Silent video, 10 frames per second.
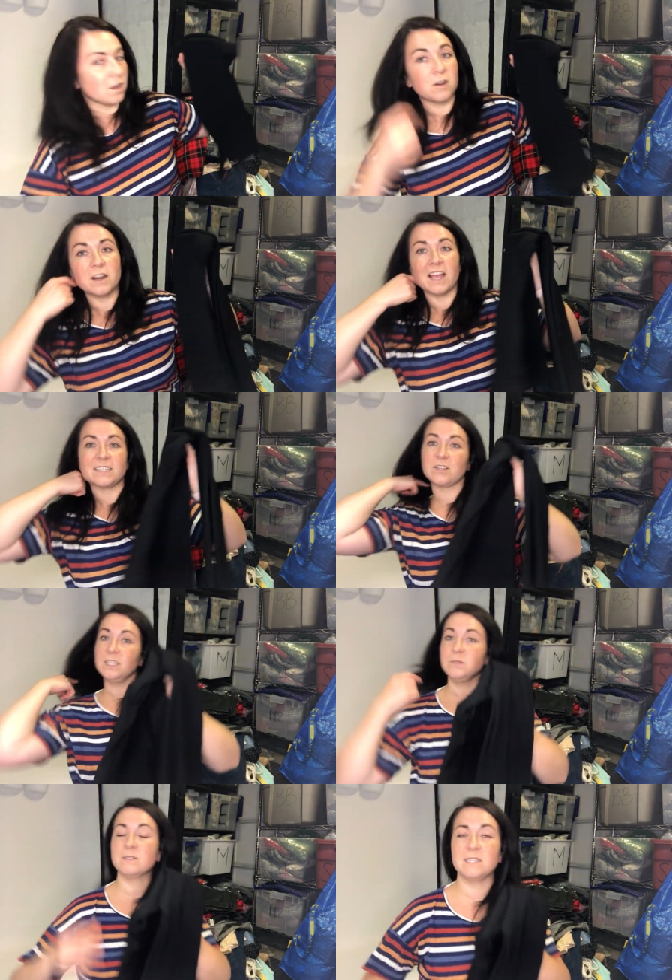All right, so
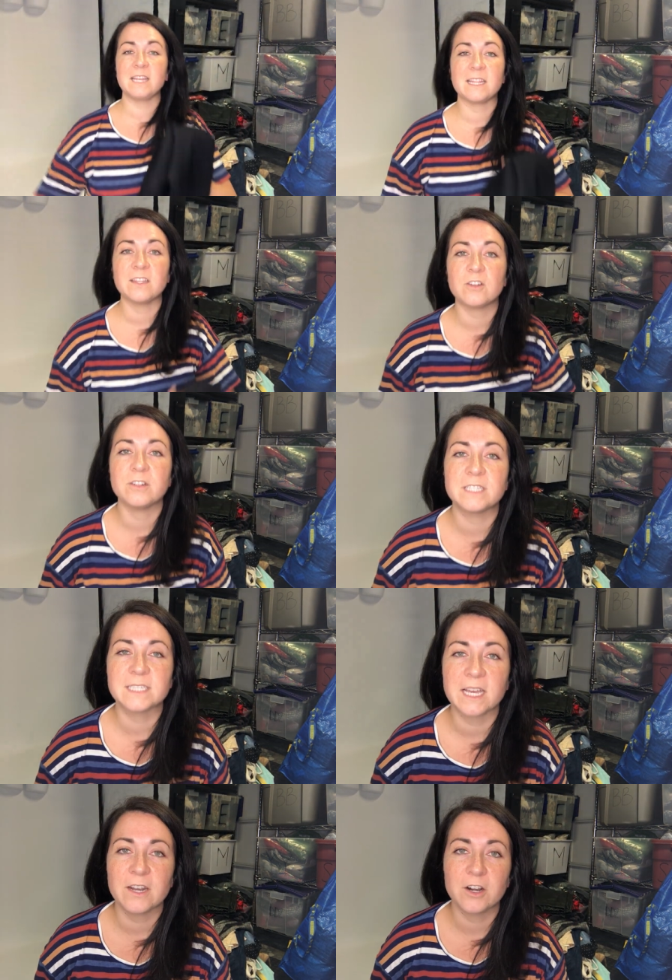this was in that little
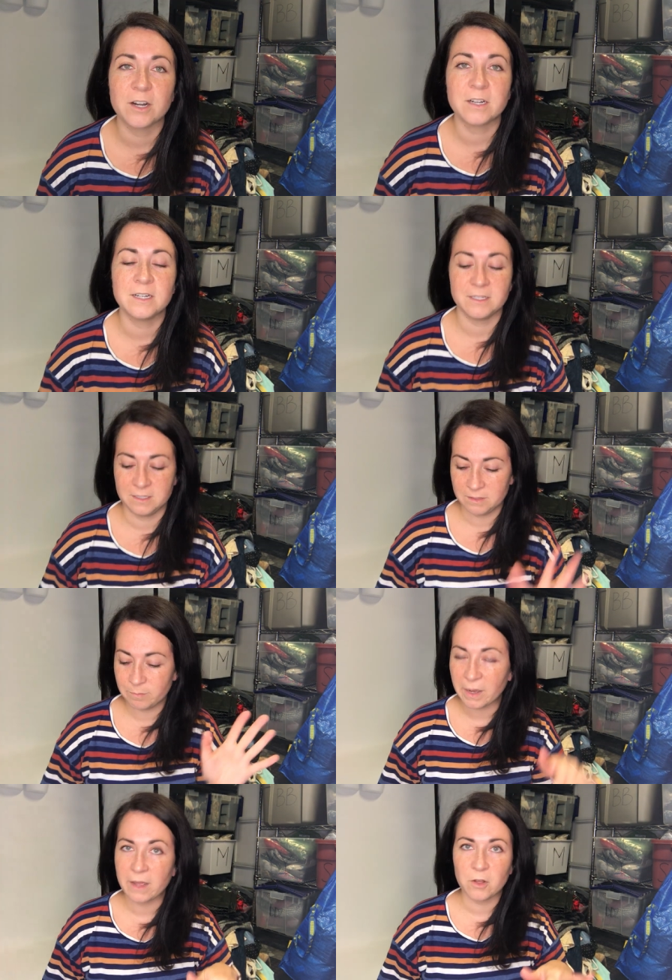designer
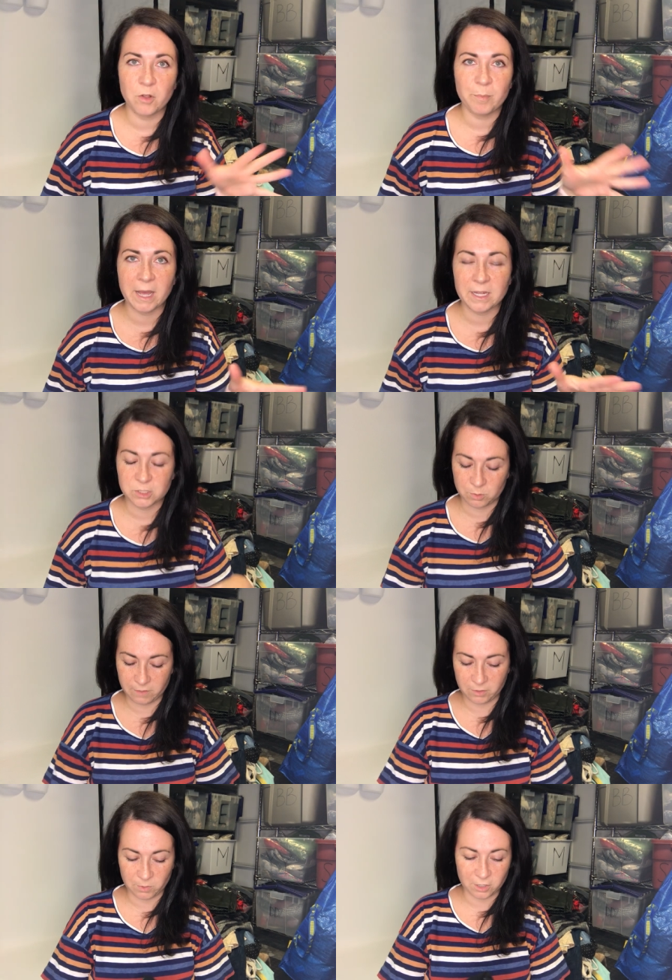pile, patch,
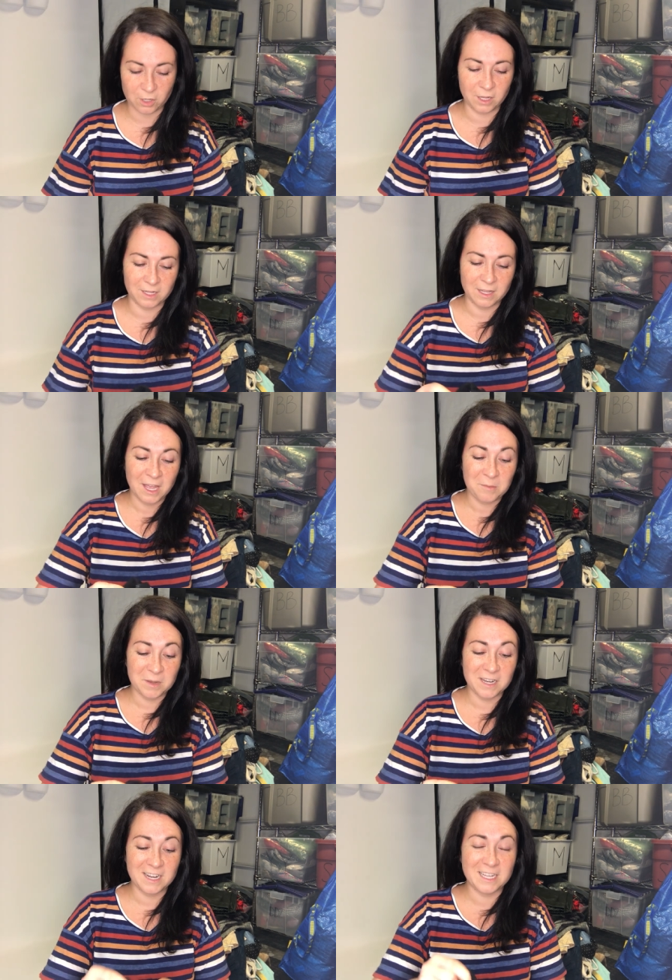whatever you want to call it,
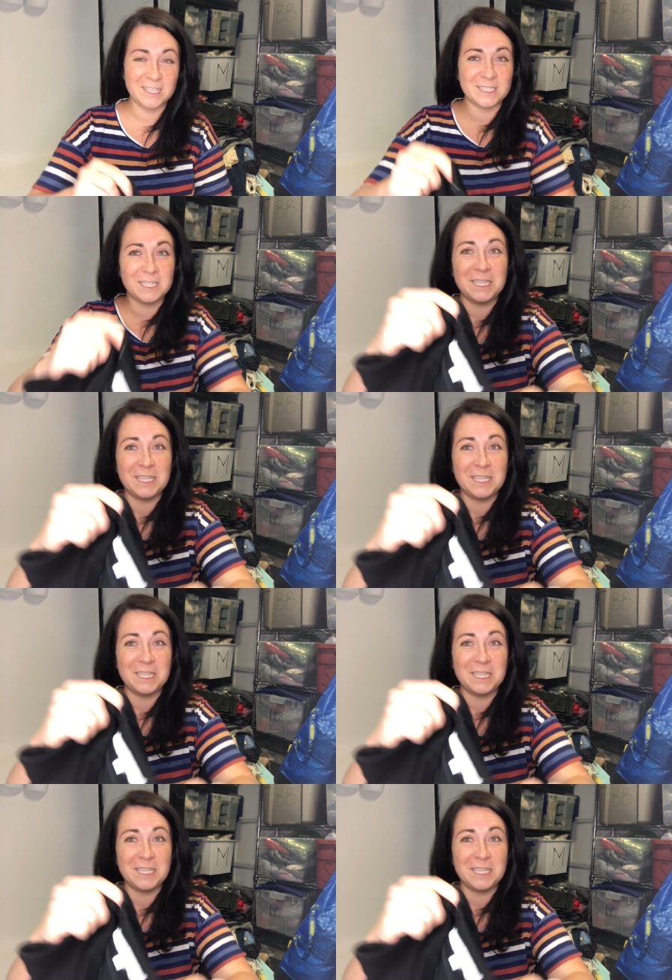but it is,